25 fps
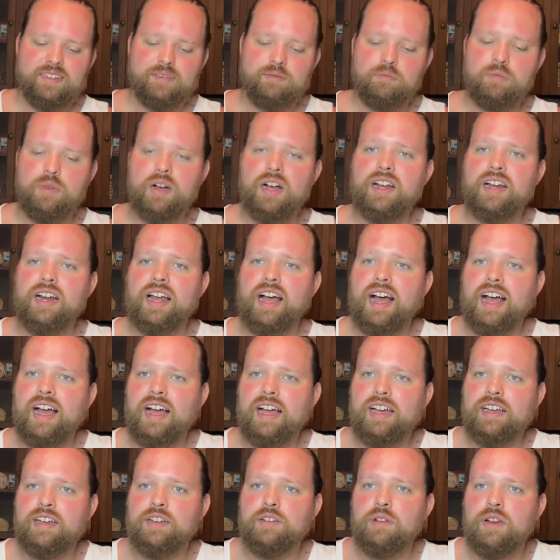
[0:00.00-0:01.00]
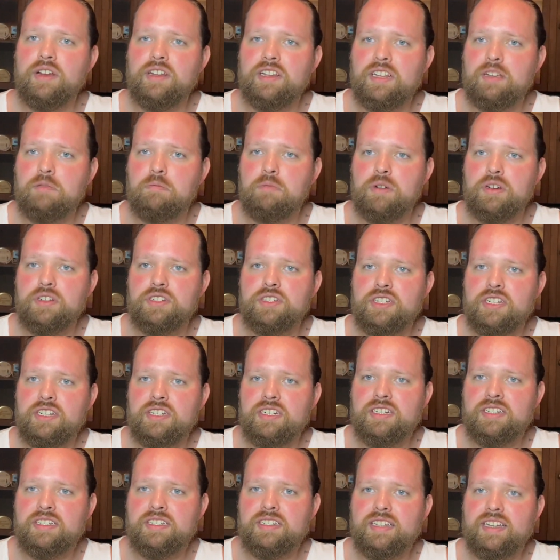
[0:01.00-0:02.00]
But I greatly appreciate
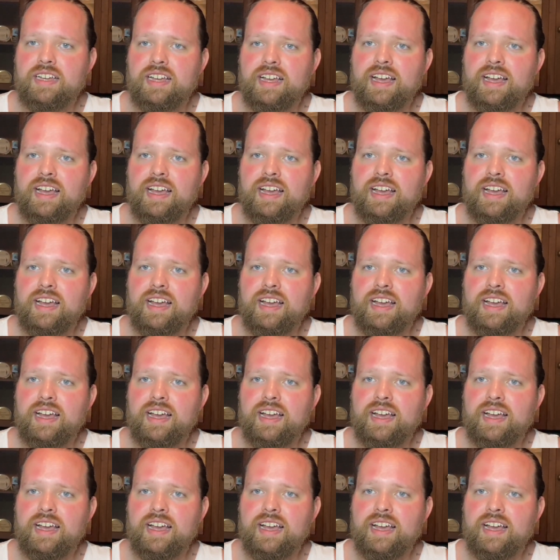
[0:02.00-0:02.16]
it.